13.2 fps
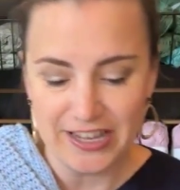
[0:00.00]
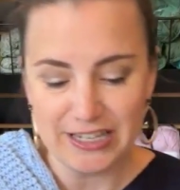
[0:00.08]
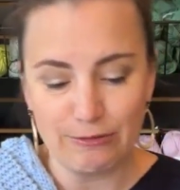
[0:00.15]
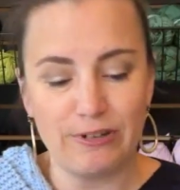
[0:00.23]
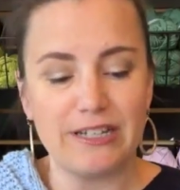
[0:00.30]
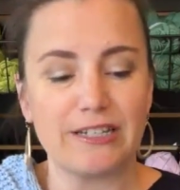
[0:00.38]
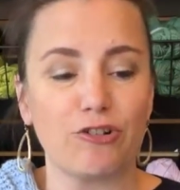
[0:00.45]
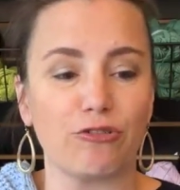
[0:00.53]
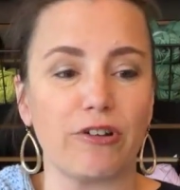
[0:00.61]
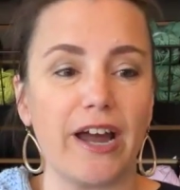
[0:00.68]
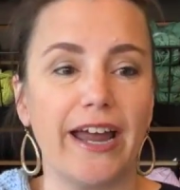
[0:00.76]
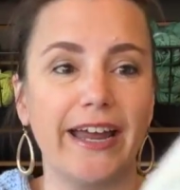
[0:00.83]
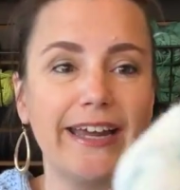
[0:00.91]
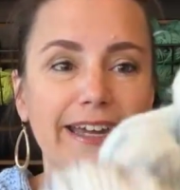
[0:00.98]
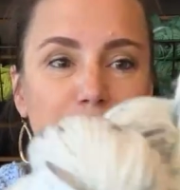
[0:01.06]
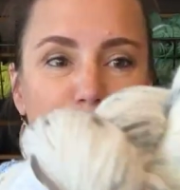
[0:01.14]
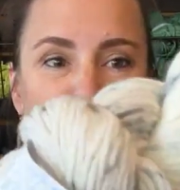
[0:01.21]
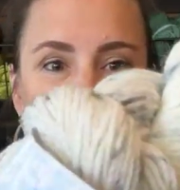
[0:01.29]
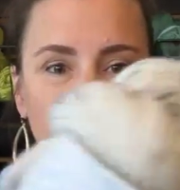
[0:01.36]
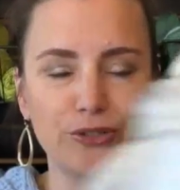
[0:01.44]
uh, this one is gray
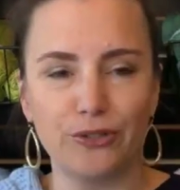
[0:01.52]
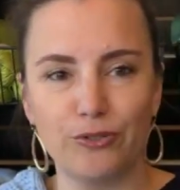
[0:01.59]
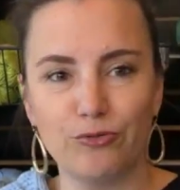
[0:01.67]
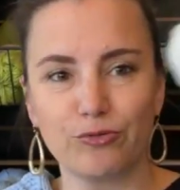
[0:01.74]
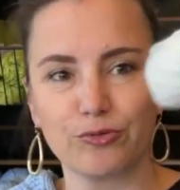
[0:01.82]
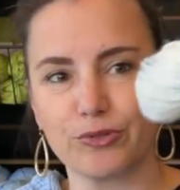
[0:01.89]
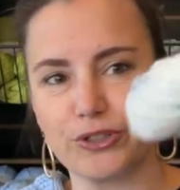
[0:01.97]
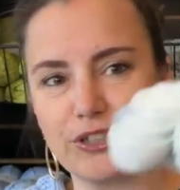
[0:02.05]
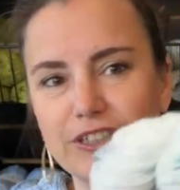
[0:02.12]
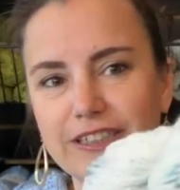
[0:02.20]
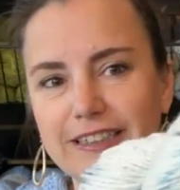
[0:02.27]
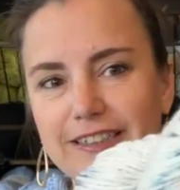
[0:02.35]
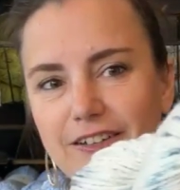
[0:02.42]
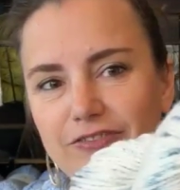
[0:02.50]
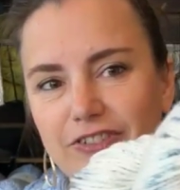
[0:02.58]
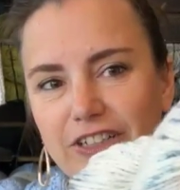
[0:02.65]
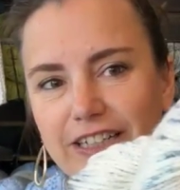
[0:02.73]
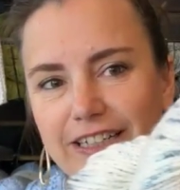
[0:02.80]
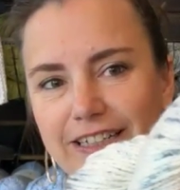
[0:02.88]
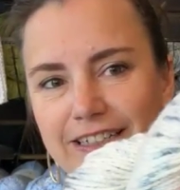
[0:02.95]
and blue, really
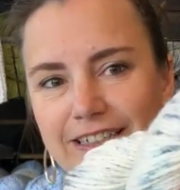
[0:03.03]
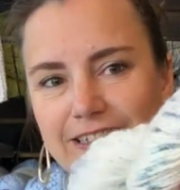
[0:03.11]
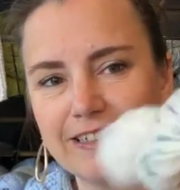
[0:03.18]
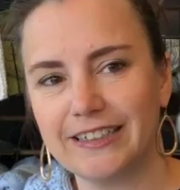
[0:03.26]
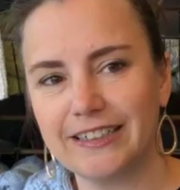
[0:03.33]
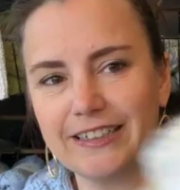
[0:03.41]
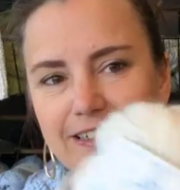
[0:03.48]
lovely